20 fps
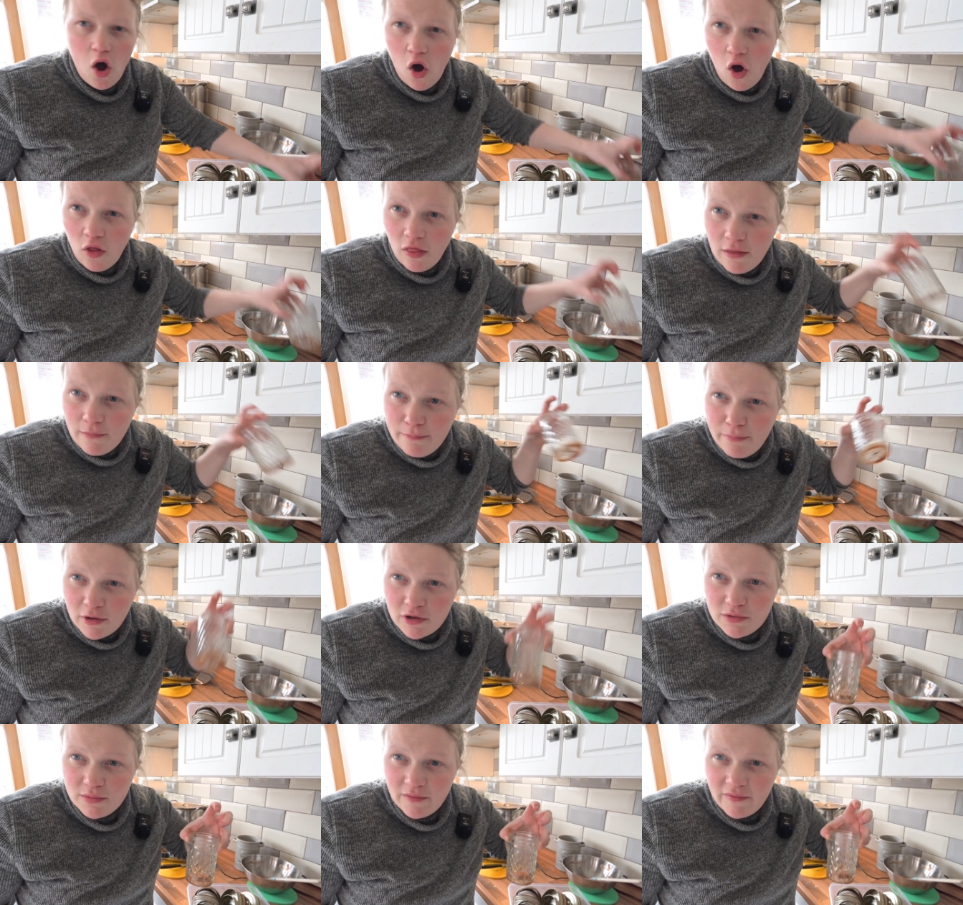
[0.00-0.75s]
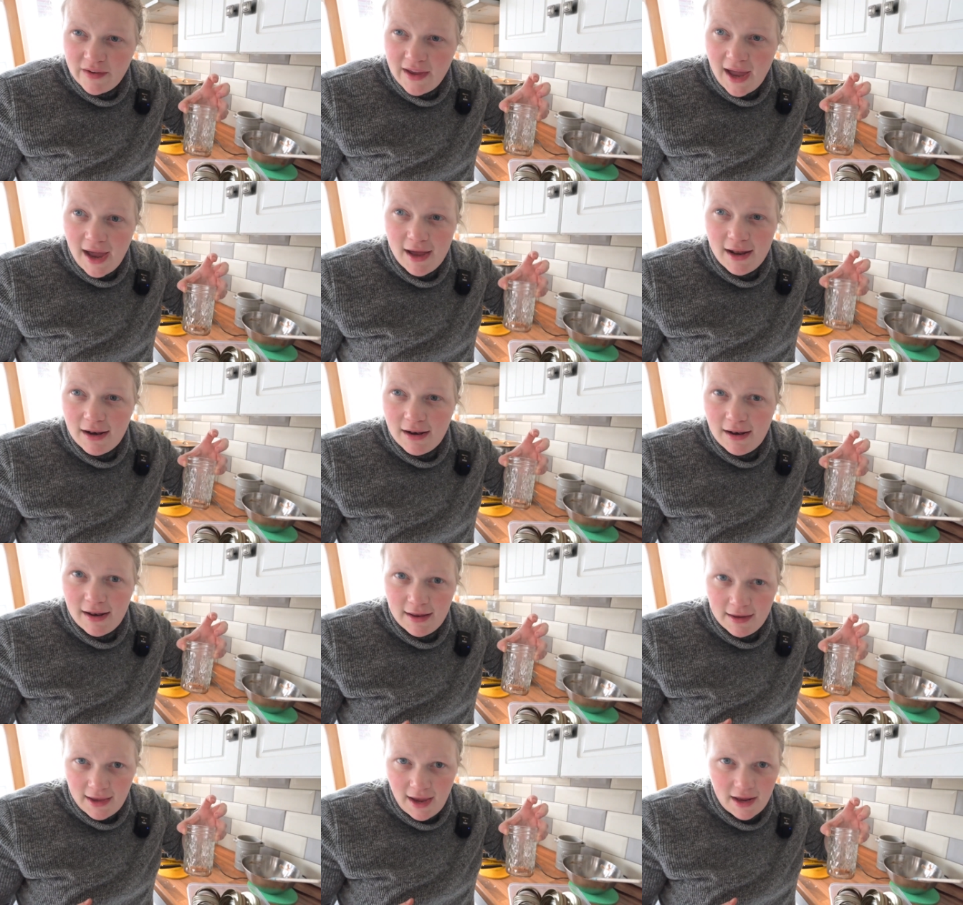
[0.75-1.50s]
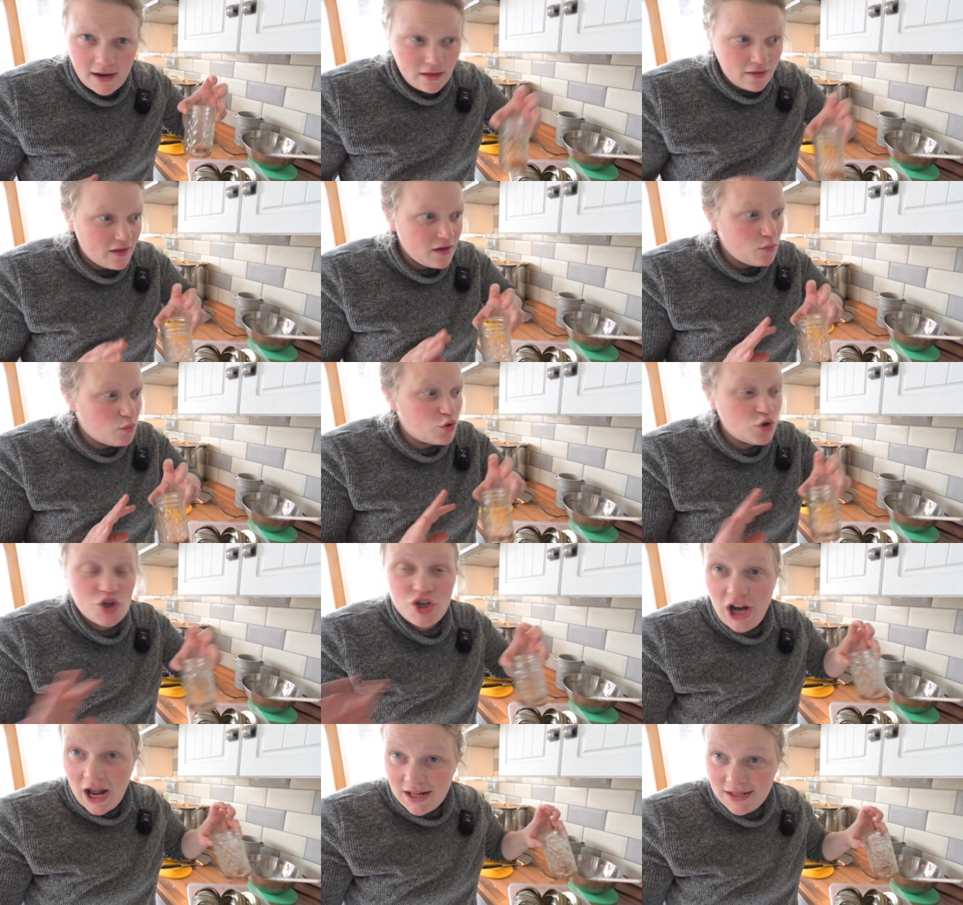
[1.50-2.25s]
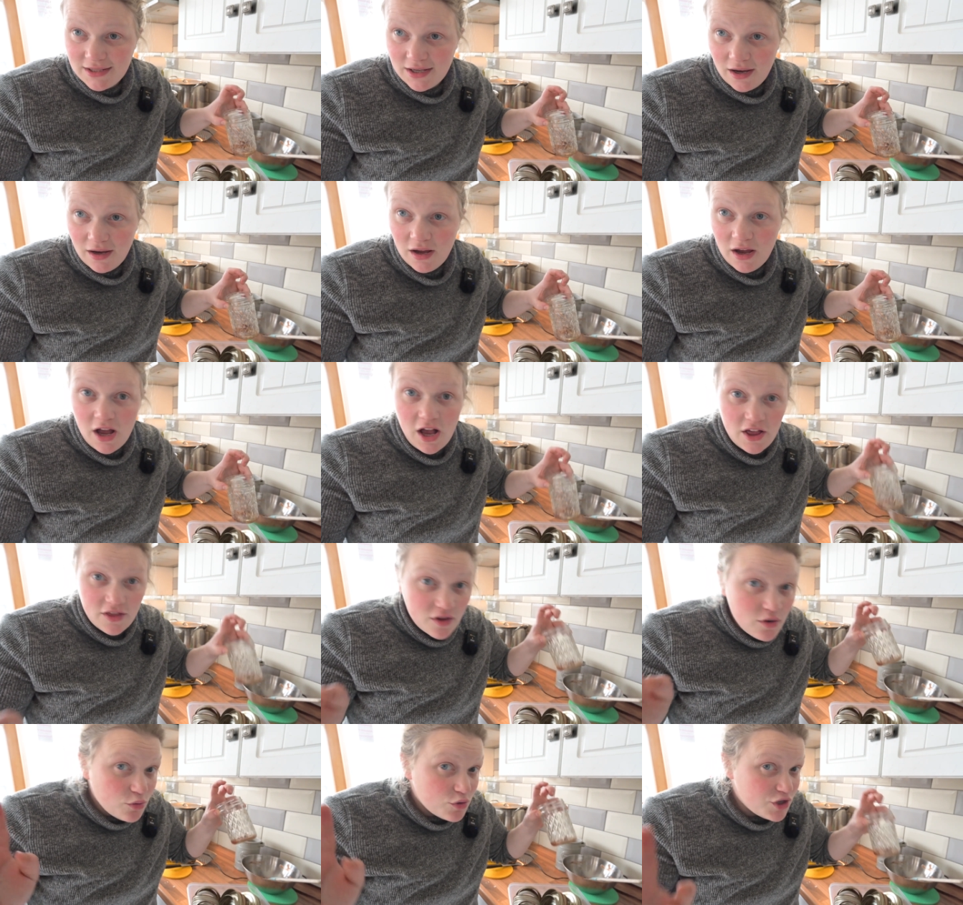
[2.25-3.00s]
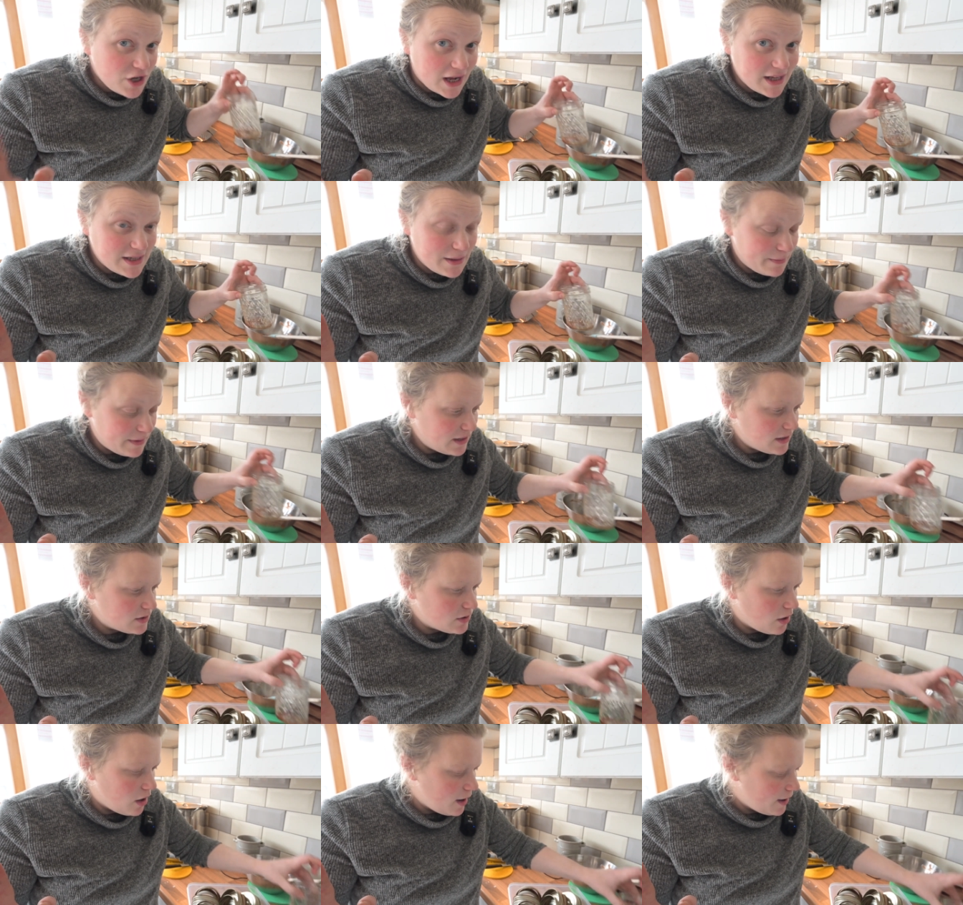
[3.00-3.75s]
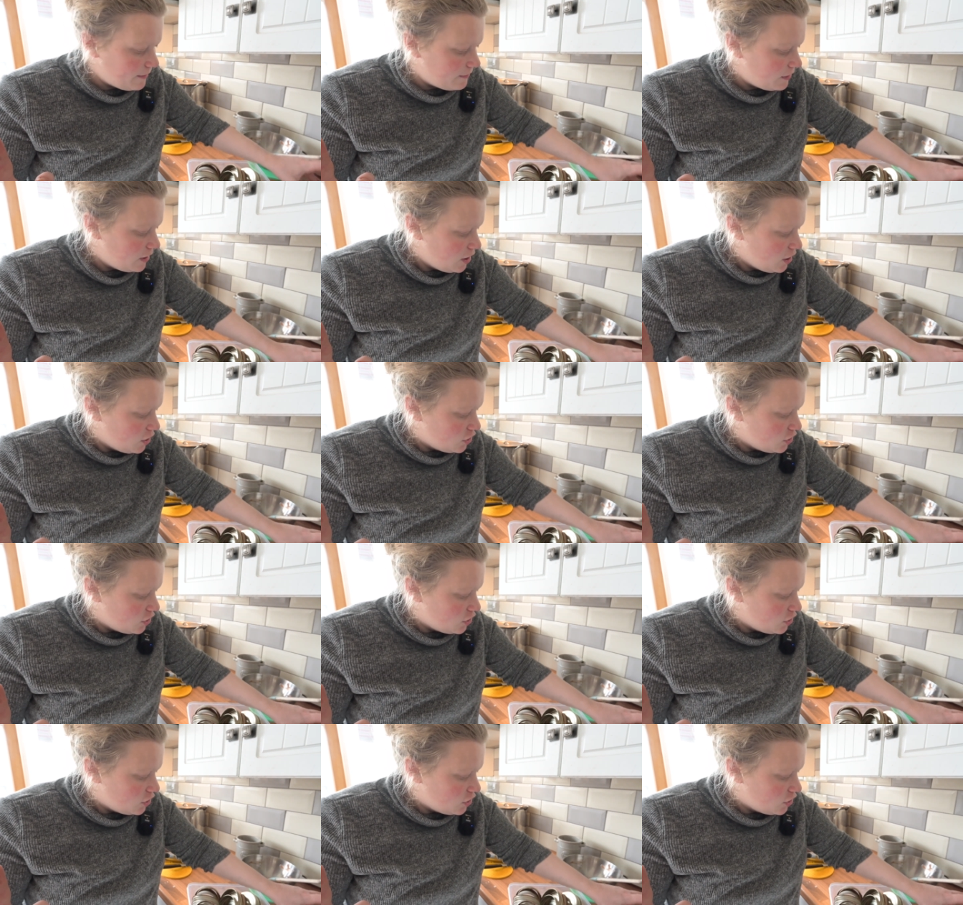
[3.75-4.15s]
on the bottom of a canner, they will shatter. They will shatter big time.